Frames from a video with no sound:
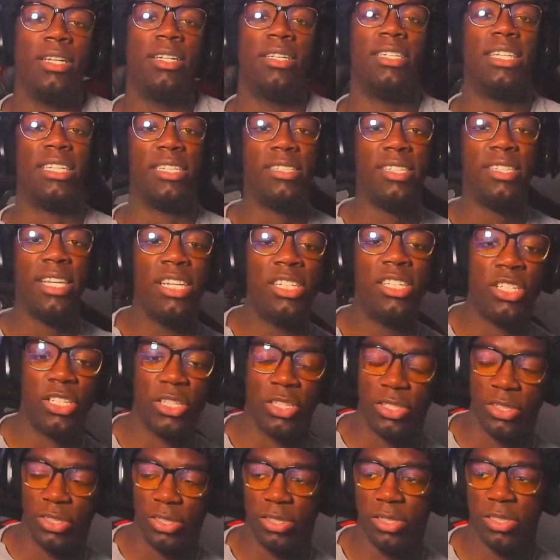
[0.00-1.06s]
The
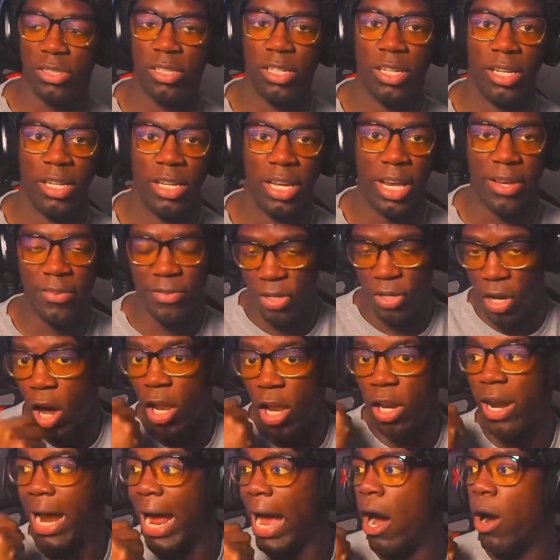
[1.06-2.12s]
teachers, if
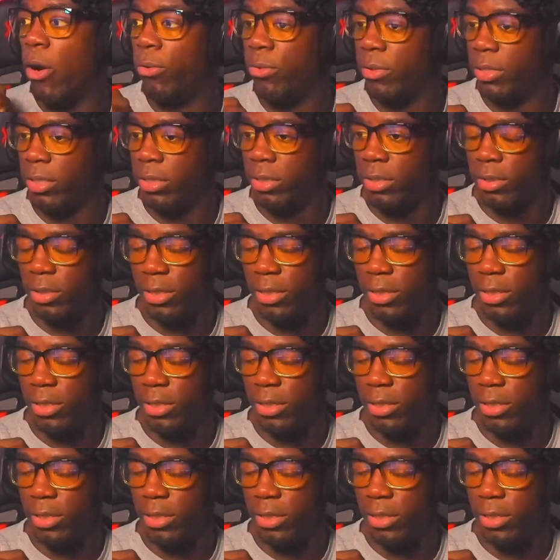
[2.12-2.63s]
y'all are out